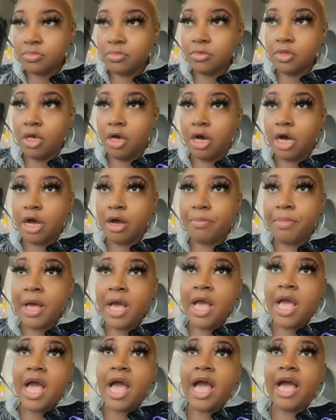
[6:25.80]

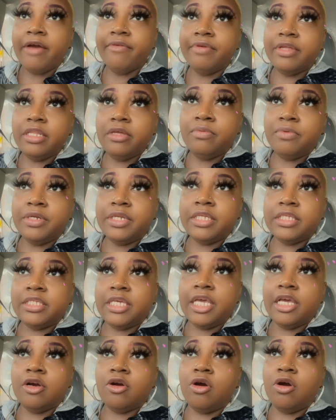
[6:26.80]
I really want to
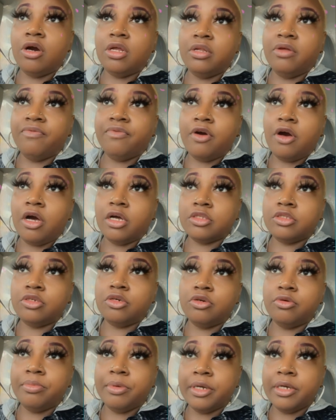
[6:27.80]
take all of
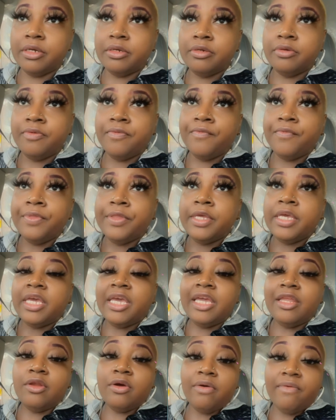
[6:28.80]
October
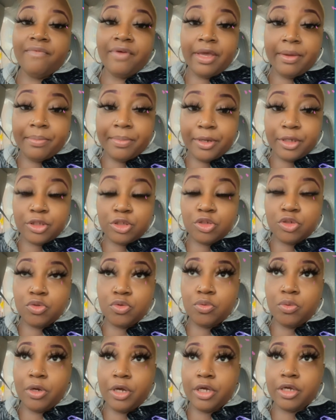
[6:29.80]
and November to
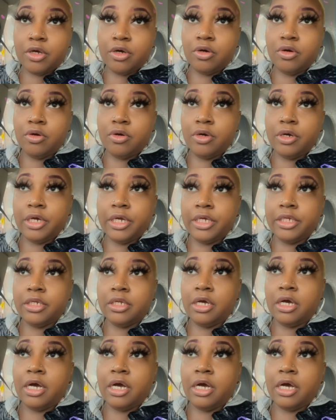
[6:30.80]
work on